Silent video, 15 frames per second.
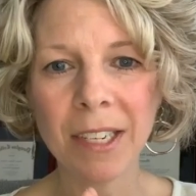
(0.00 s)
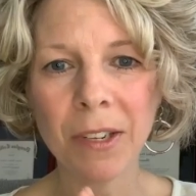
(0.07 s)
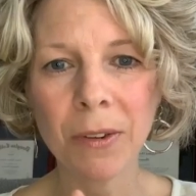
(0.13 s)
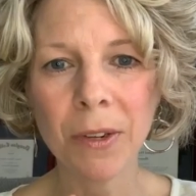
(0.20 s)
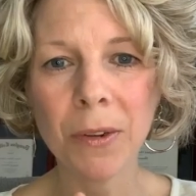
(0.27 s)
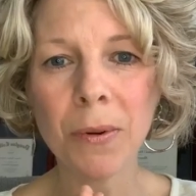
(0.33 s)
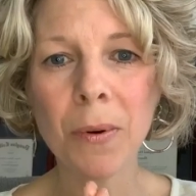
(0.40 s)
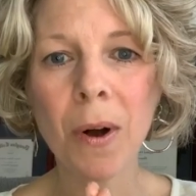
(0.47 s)
to
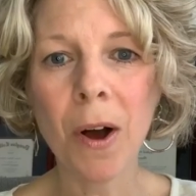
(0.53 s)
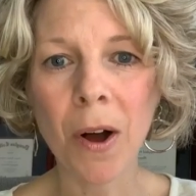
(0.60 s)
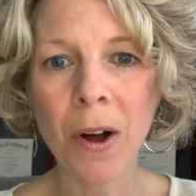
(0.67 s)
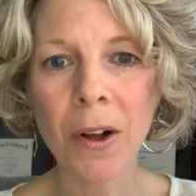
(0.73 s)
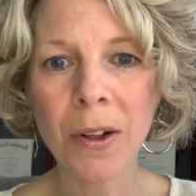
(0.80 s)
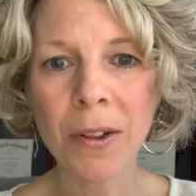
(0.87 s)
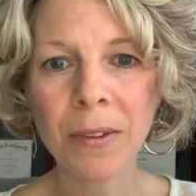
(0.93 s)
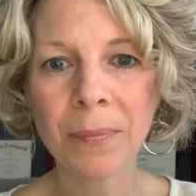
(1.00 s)
you
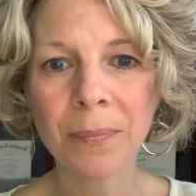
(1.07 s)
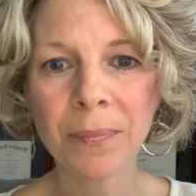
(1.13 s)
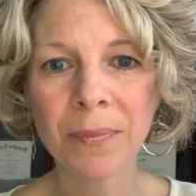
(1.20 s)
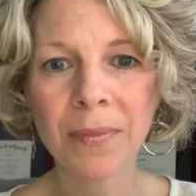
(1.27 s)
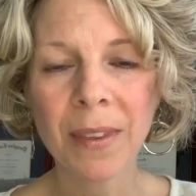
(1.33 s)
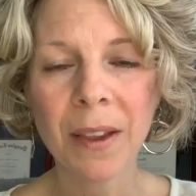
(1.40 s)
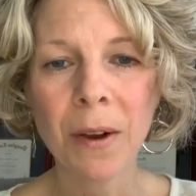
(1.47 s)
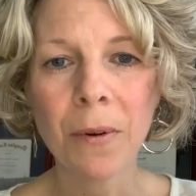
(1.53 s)
all.
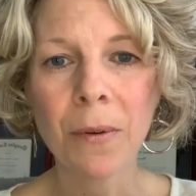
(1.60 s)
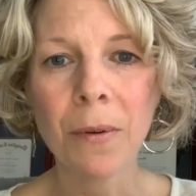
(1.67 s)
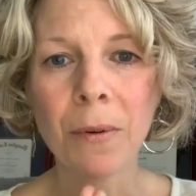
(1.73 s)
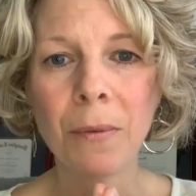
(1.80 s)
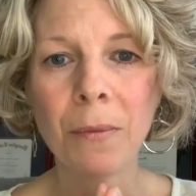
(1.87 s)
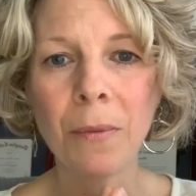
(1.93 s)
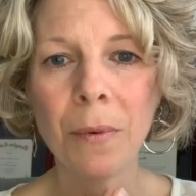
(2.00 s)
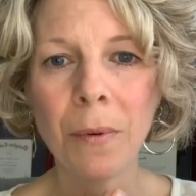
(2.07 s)

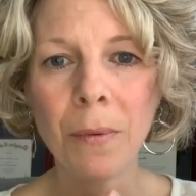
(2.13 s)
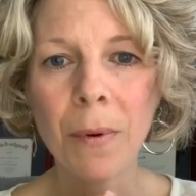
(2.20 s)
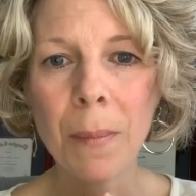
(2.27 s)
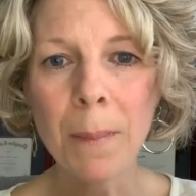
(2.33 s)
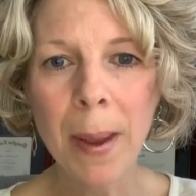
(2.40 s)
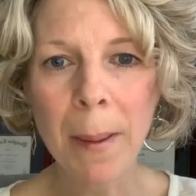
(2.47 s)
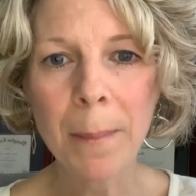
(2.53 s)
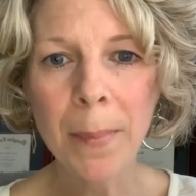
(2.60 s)

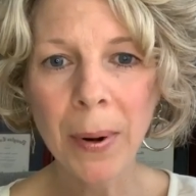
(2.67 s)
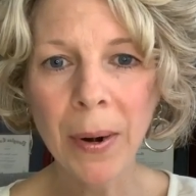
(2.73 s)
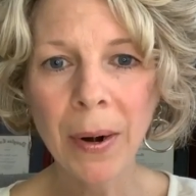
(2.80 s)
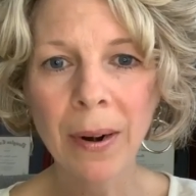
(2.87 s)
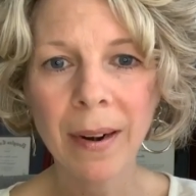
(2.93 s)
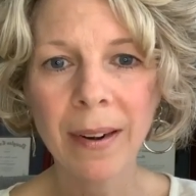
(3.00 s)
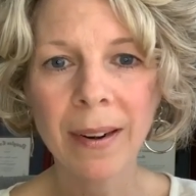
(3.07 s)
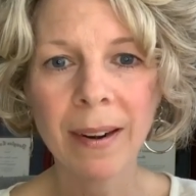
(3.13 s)

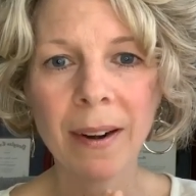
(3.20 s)
Remember,